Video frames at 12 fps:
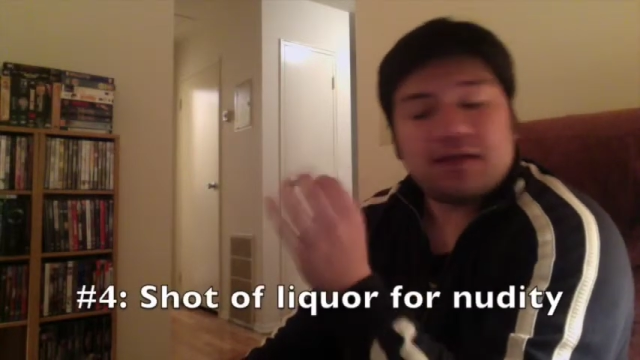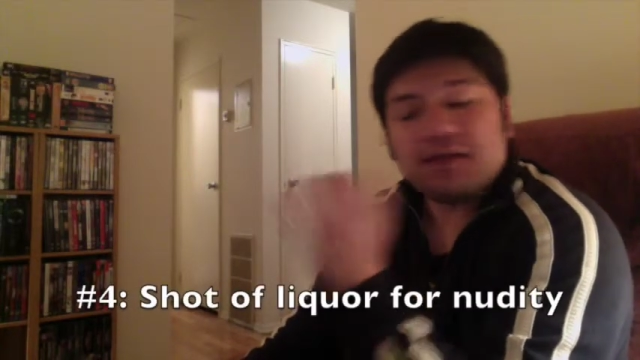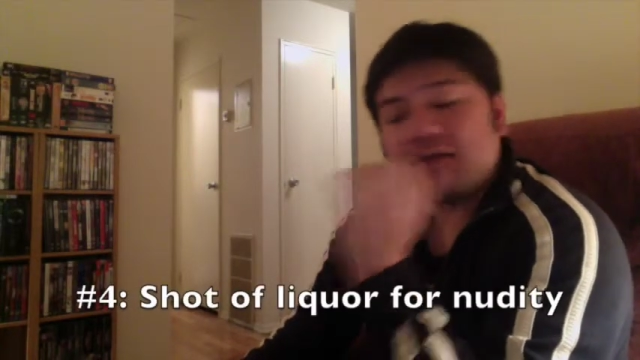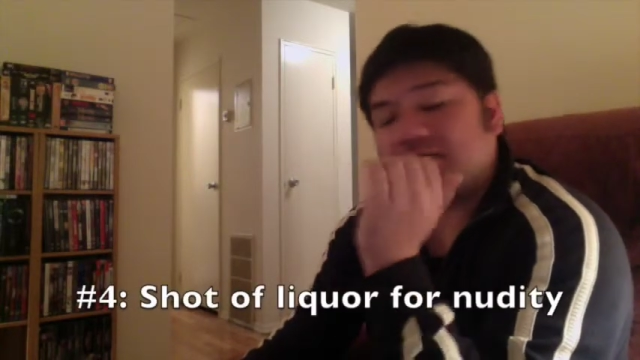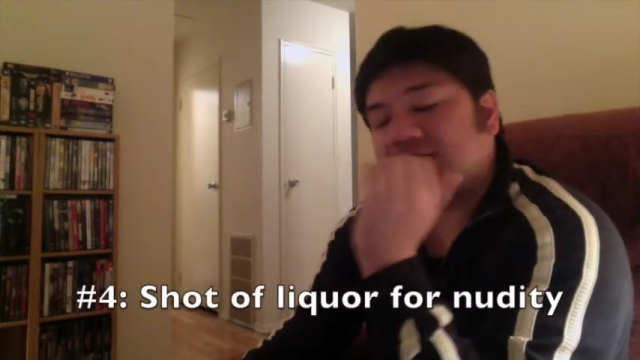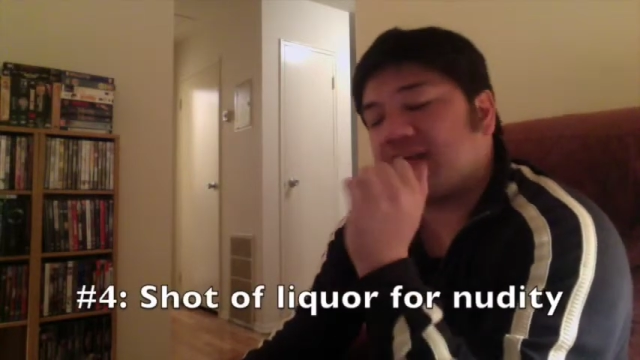
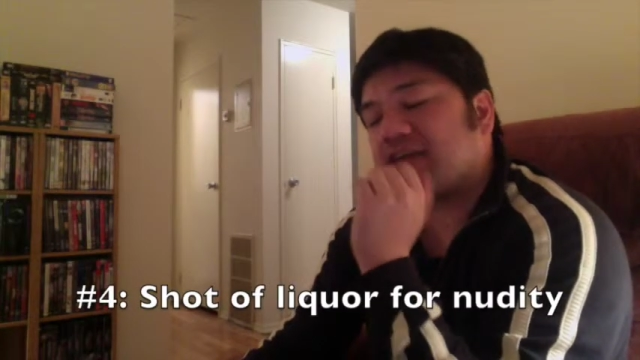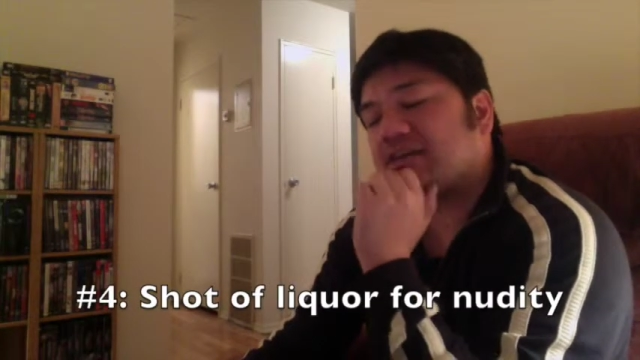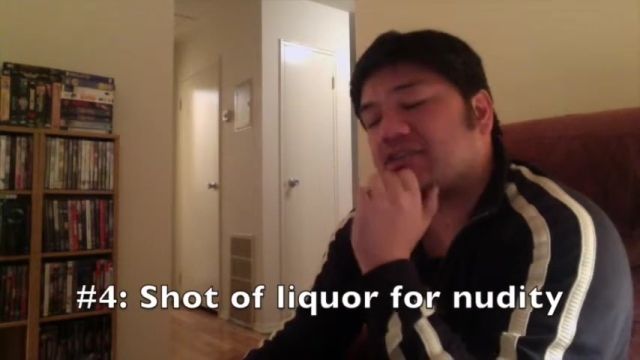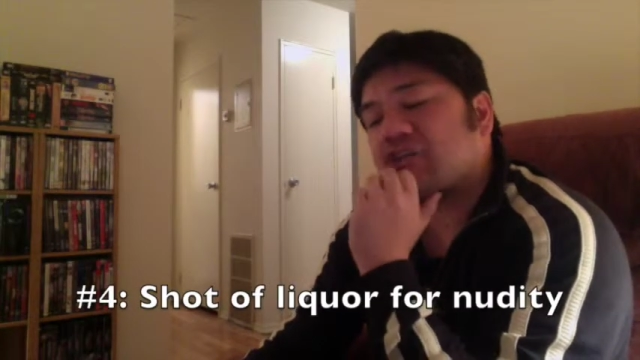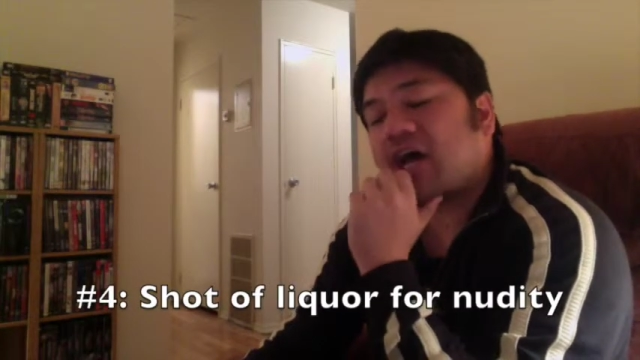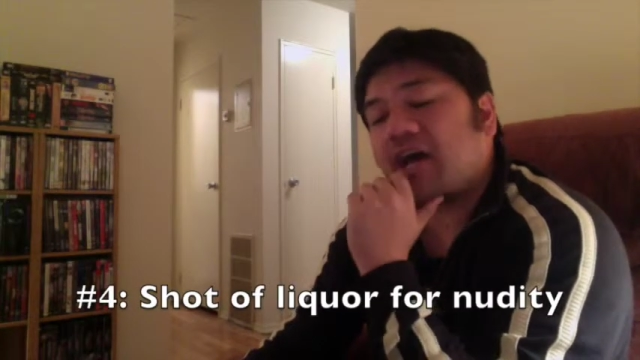You take a
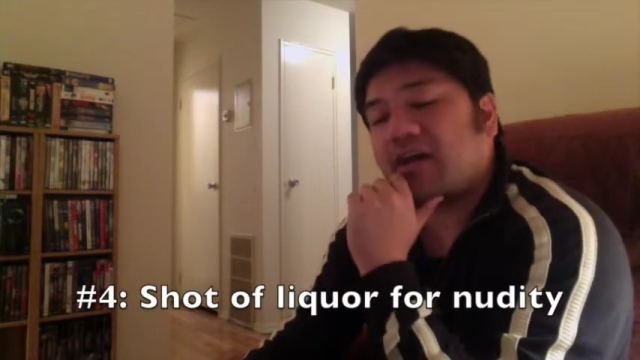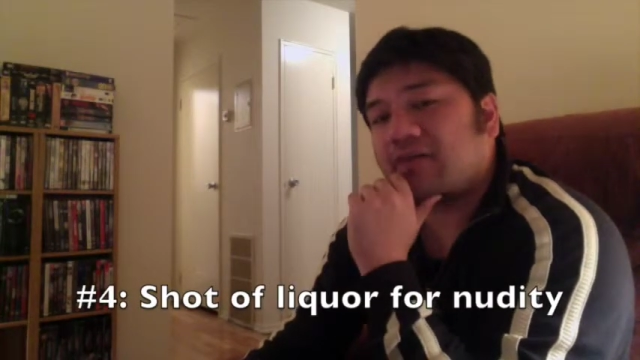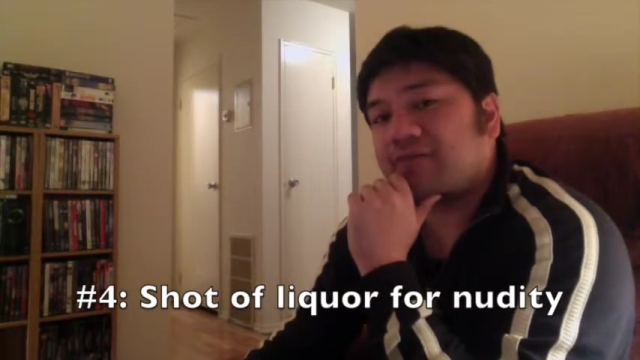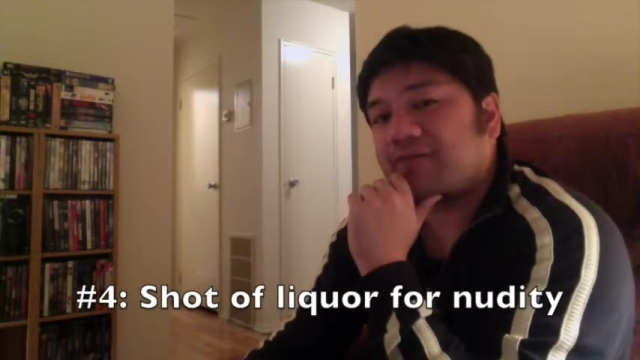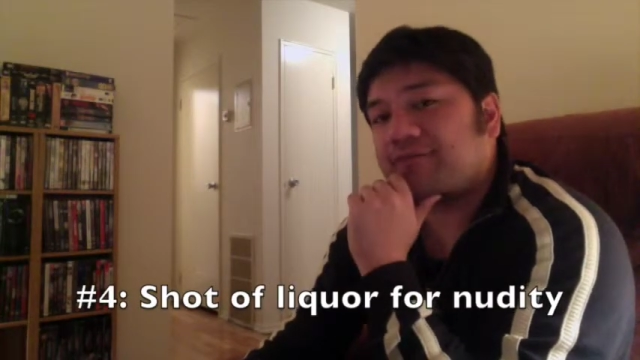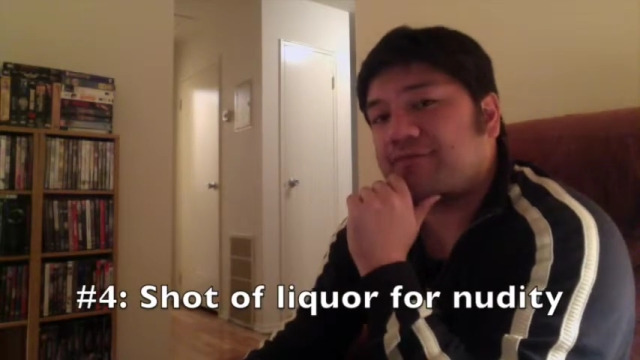shot of
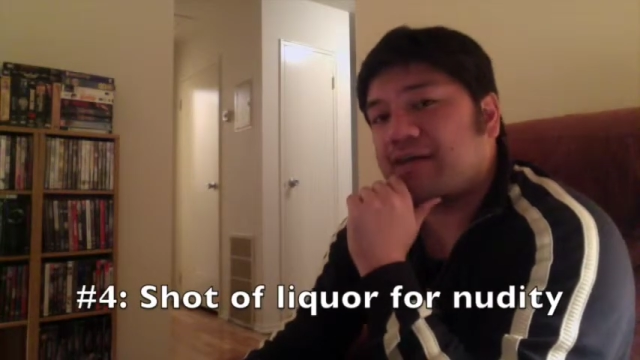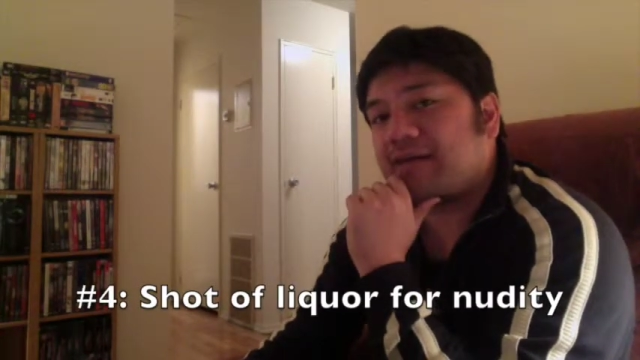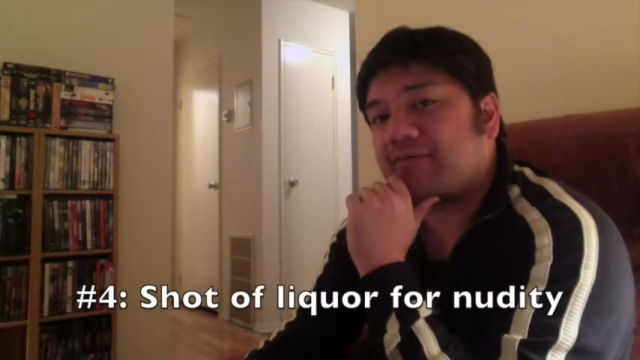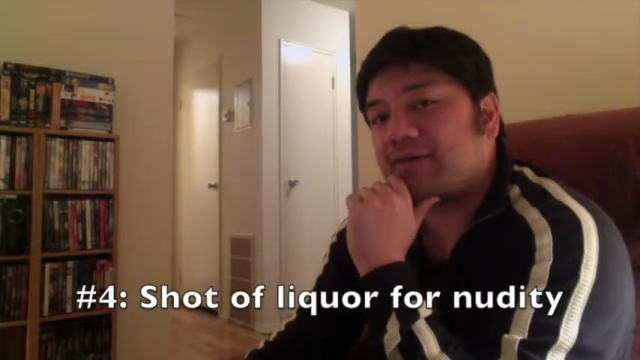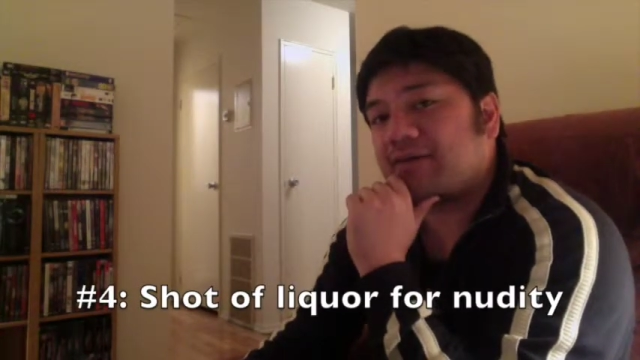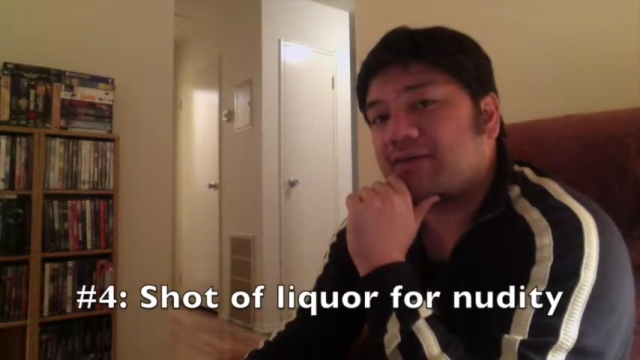your
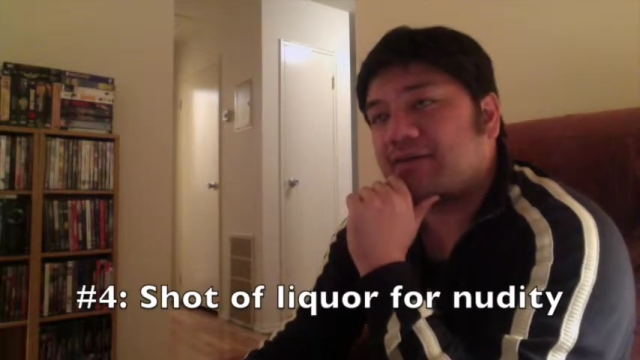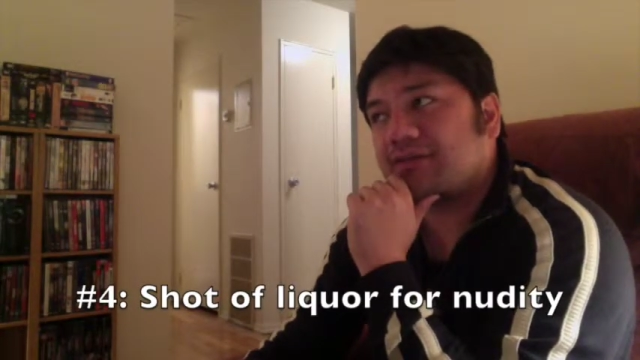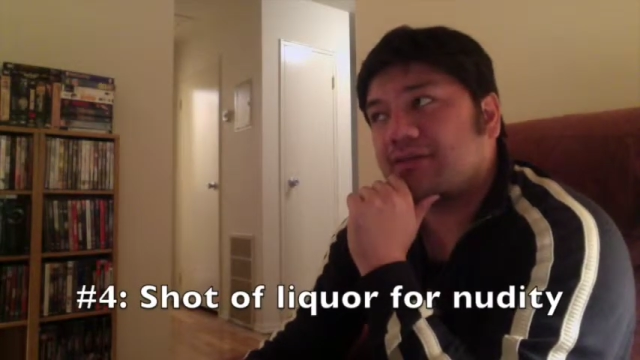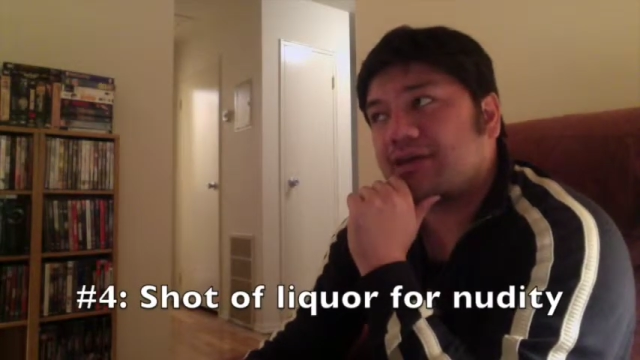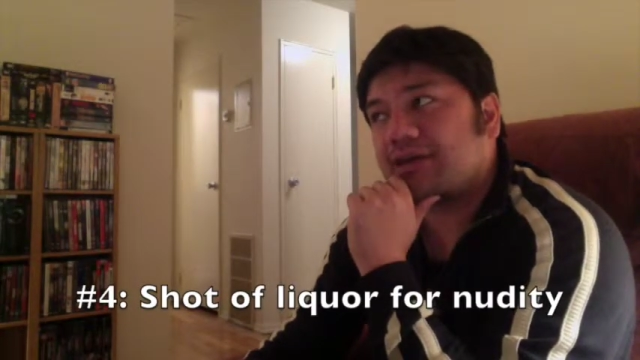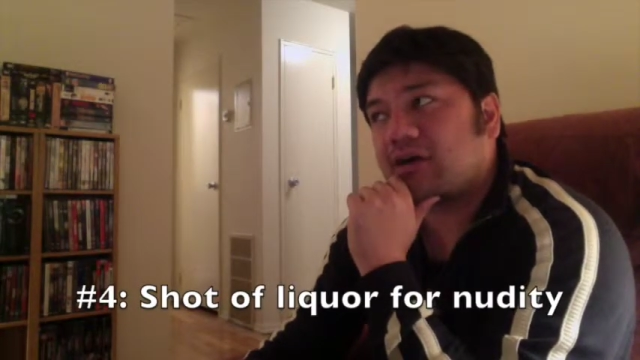favorite
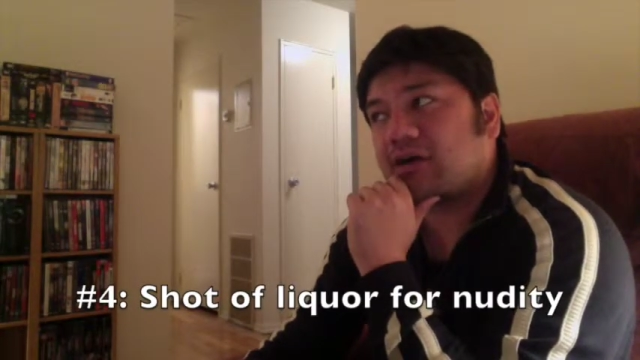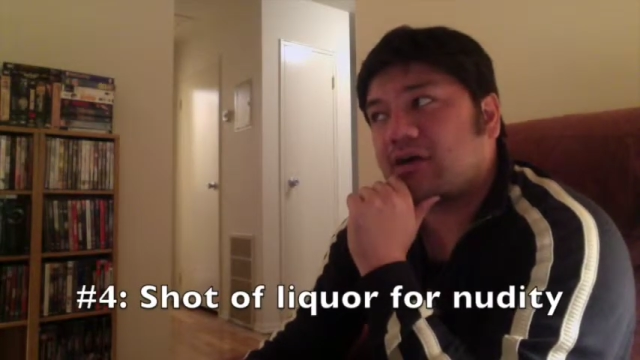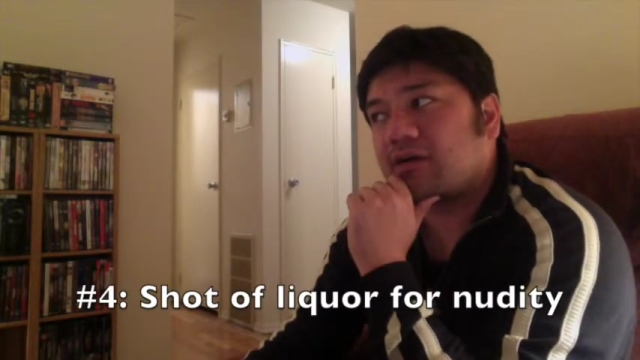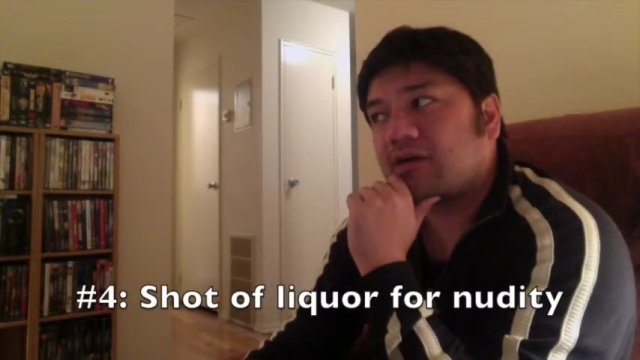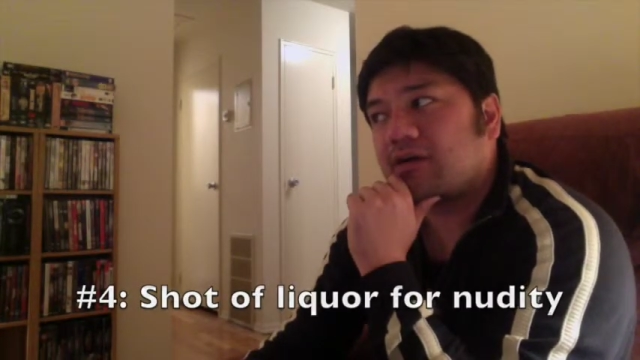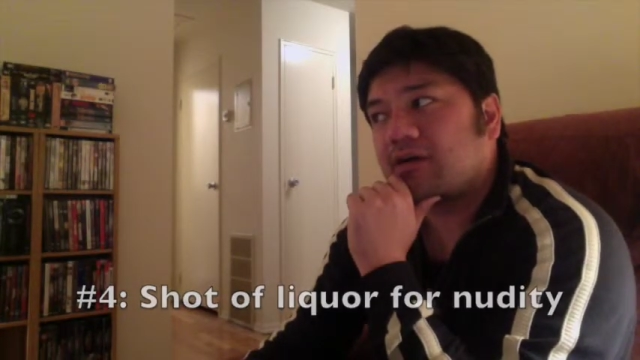liquor